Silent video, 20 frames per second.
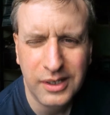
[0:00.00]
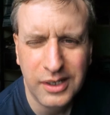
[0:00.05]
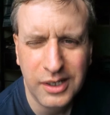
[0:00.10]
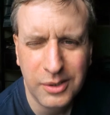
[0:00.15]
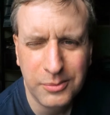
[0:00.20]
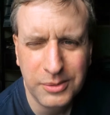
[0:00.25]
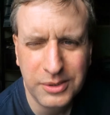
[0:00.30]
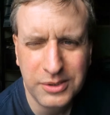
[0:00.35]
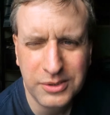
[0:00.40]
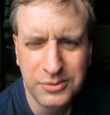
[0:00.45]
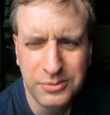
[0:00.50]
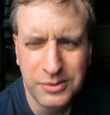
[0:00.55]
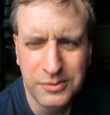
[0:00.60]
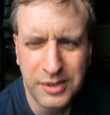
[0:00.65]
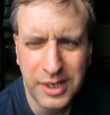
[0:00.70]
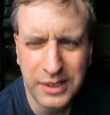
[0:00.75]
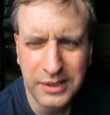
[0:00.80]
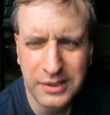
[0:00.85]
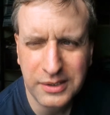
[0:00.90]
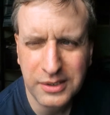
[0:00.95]
uh, because
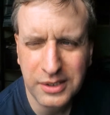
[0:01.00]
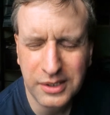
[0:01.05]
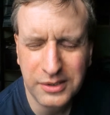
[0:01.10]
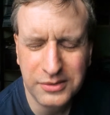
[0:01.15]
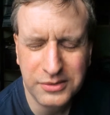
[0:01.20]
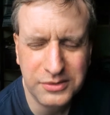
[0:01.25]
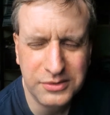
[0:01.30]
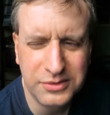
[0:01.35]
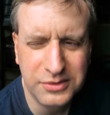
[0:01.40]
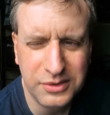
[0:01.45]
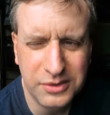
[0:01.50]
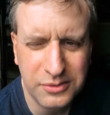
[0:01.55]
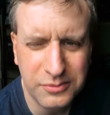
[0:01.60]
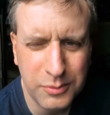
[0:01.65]
we've had gusts